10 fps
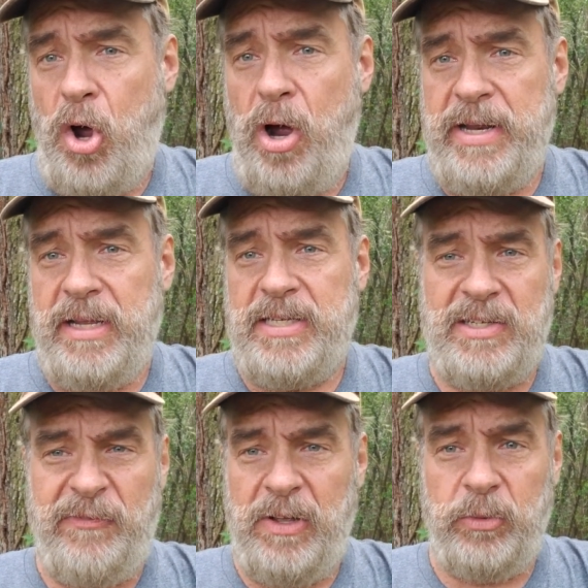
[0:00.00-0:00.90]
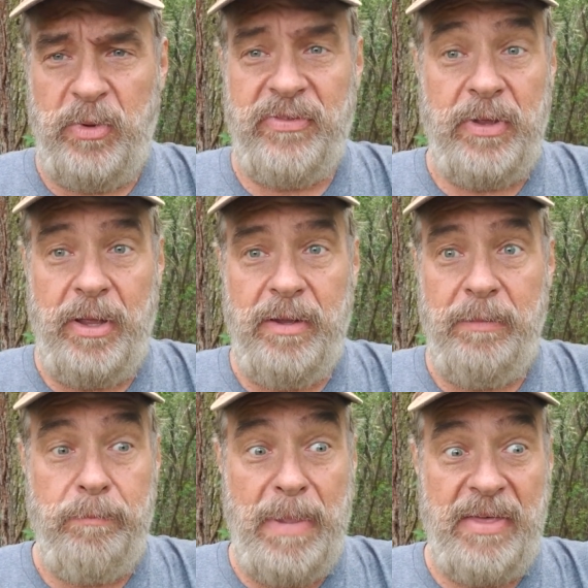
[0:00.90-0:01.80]
audience is filled with
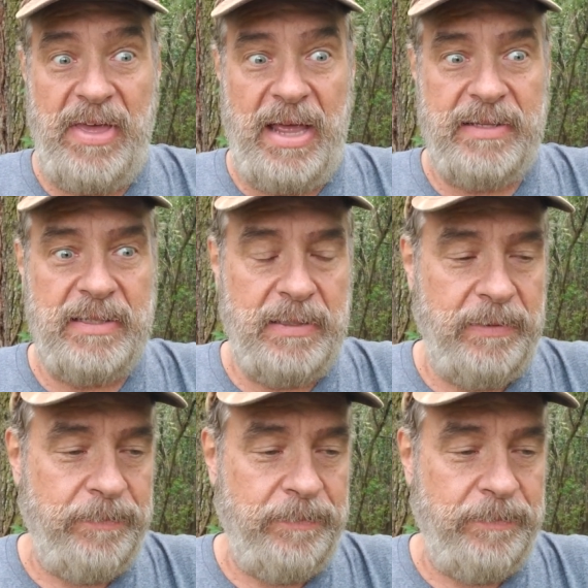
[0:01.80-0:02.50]
meth heads,